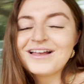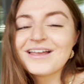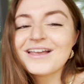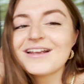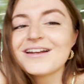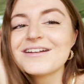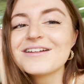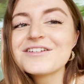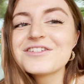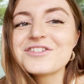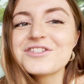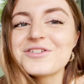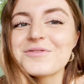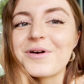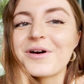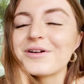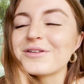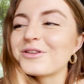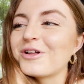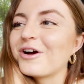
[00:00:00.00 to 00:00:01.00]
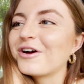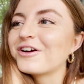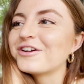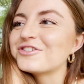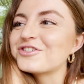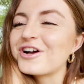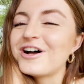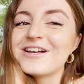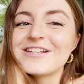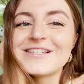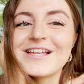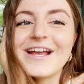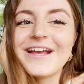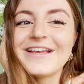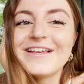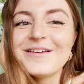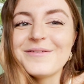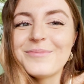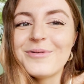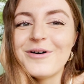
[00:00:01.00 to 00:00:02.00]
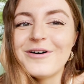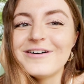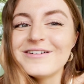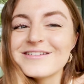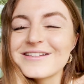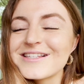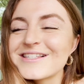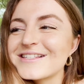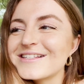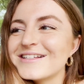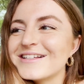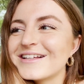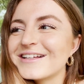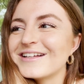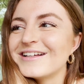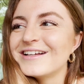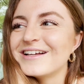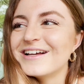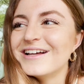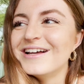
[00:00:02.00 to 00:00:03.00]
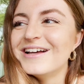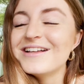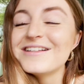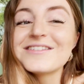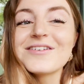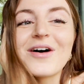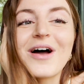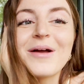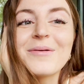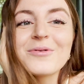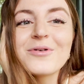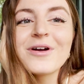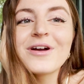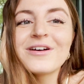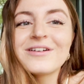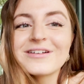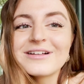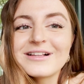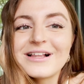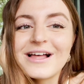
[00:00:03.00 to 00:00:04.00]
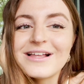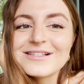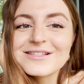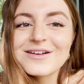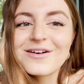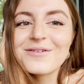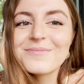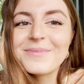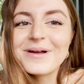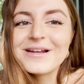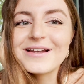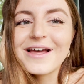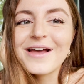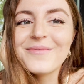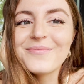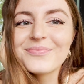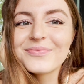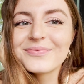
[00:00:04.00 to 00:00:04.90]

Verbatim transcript: In addition to our large acai bowls. Jeez. So I'm going on a cleanse on Monday.